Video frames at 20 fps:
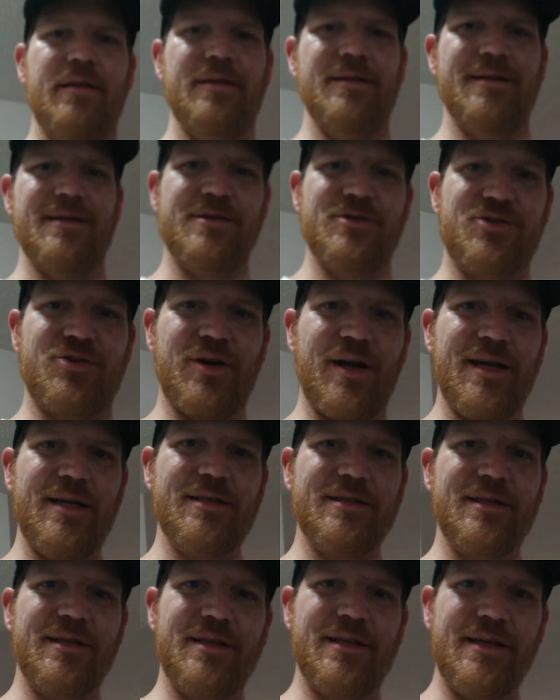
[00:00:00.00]

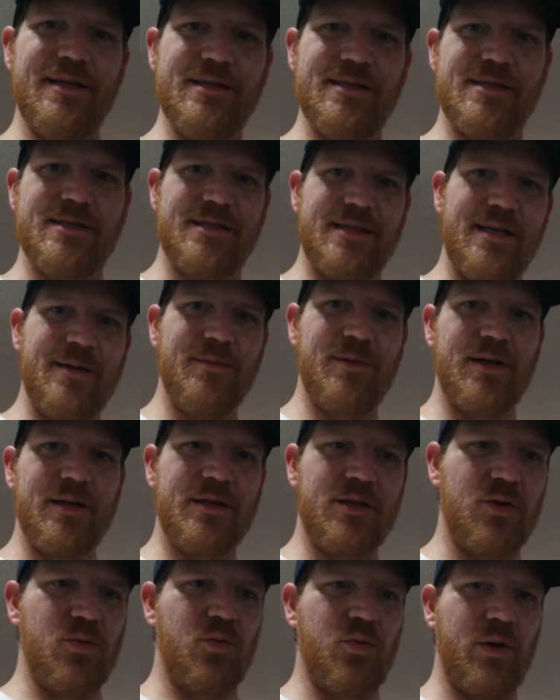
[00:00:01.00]
strangely, these seem like
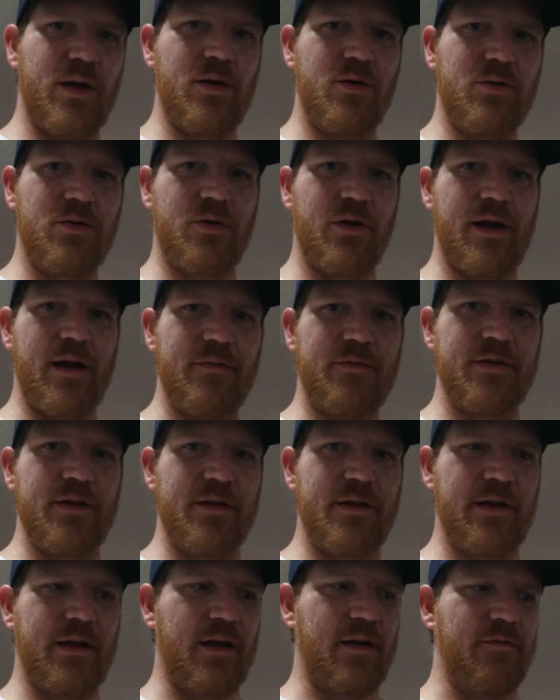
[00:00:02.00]
they're well crafted.
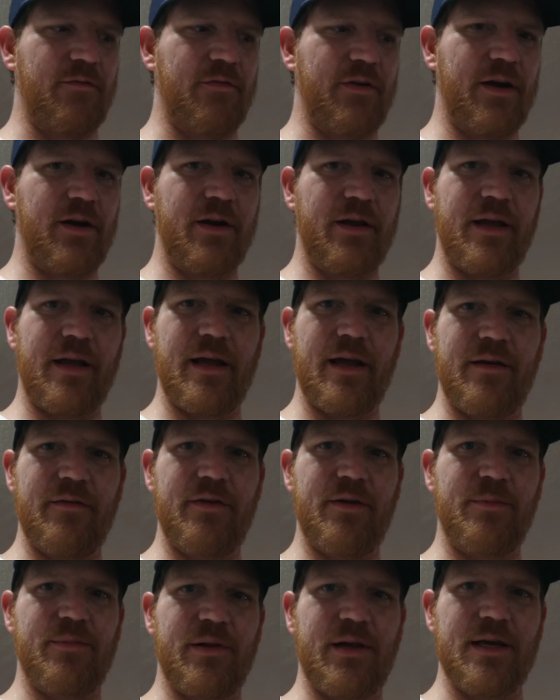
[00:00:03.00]
They got a very
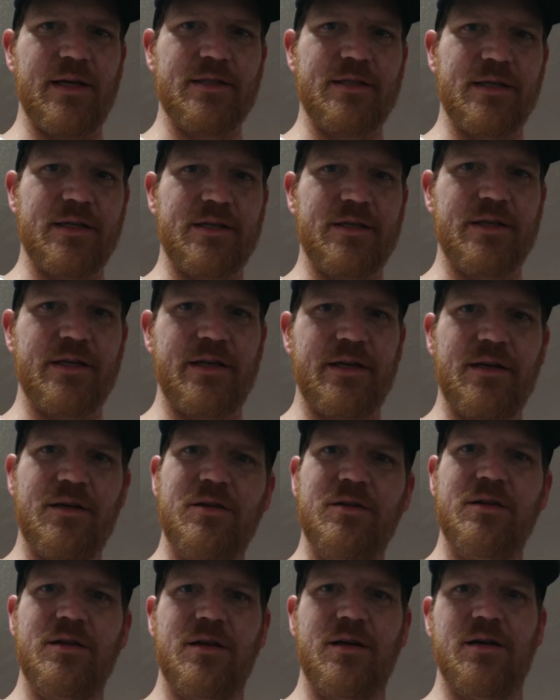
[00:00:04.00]
heavy plastic
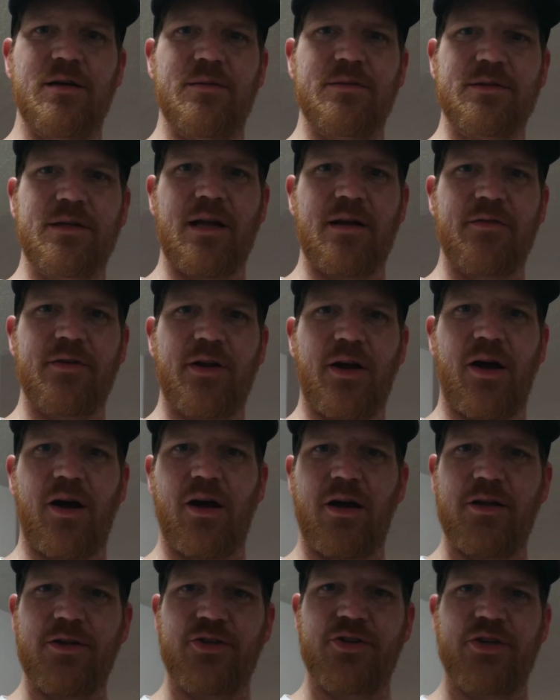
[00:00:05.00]
shell. It's kind of an
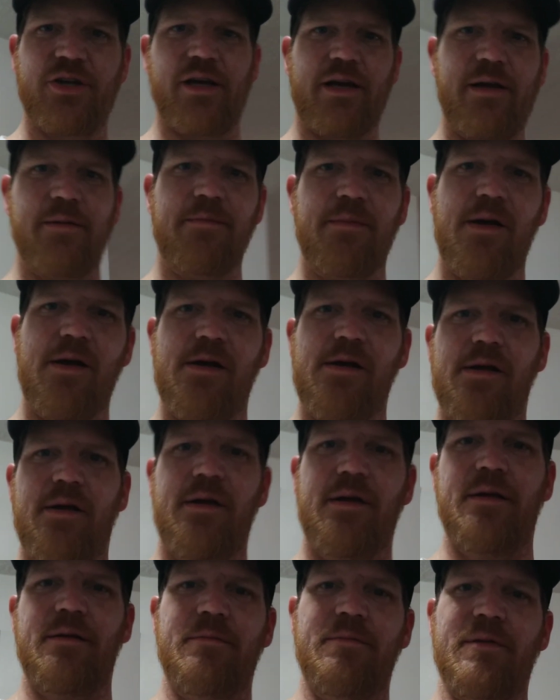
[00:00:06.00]
odd shape.
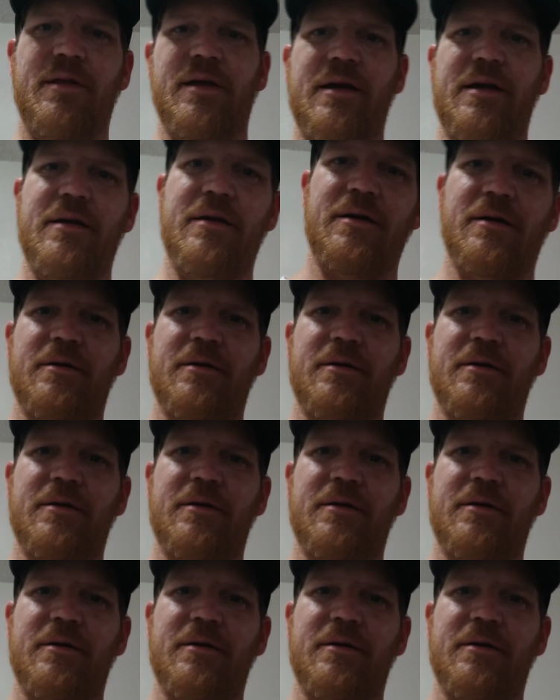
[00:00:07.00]
They